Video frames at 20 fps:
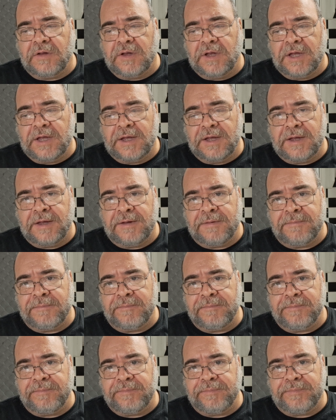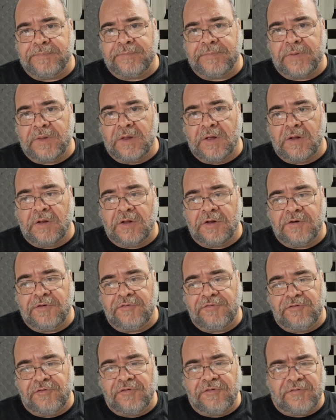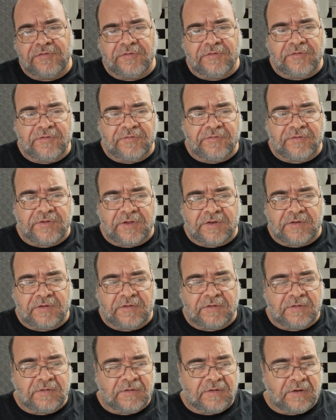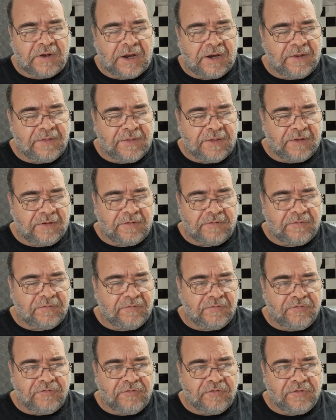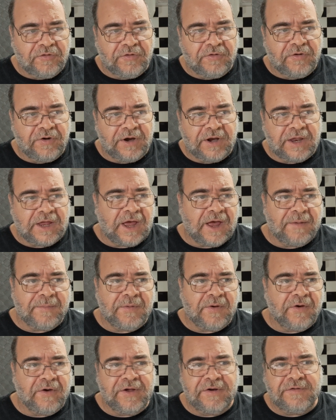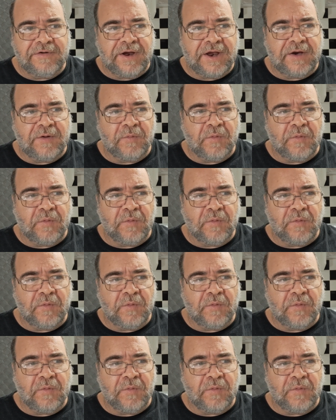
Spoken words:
a lot of juices and anything sugar and carbohydrate